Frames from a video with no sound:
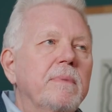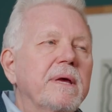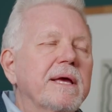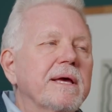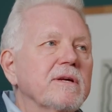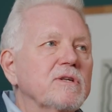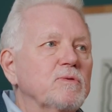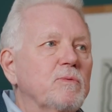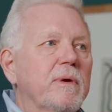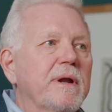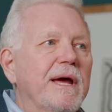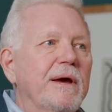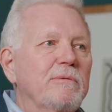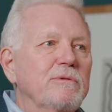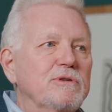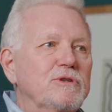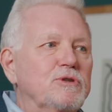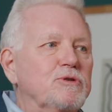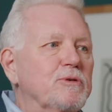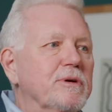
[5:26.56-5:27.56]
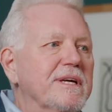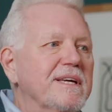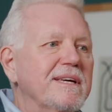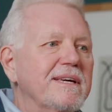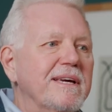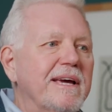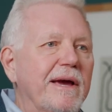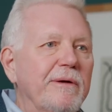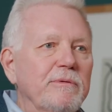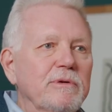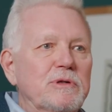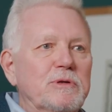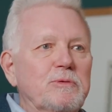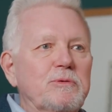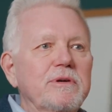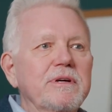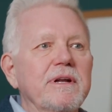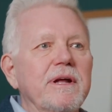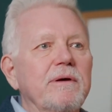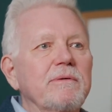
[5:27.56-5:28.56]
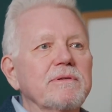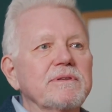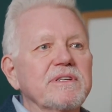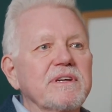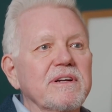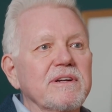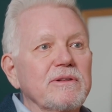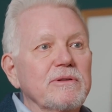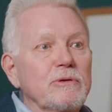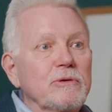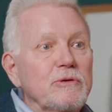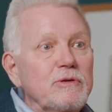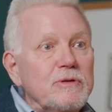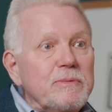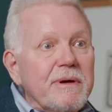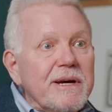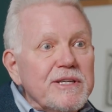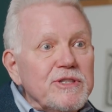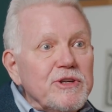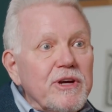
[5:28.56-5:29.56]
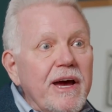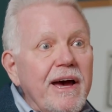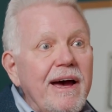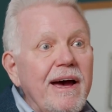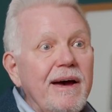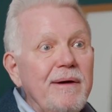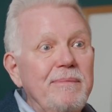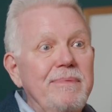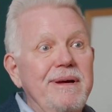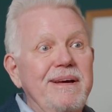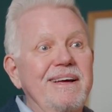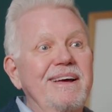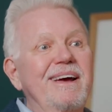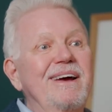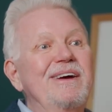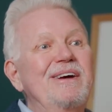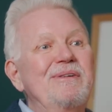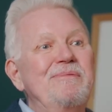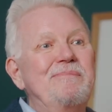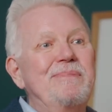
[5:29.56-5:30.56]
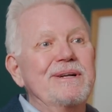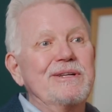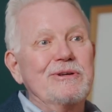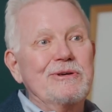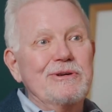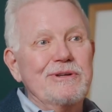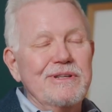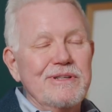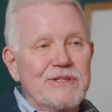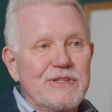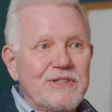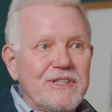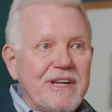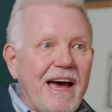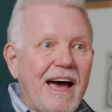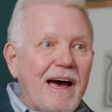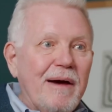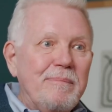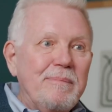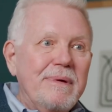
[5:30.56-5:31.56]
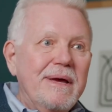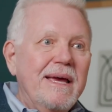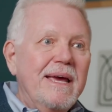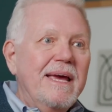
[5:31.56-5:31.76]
because when I was drinking, I was worried I was going to lose my job, but couldn't stop.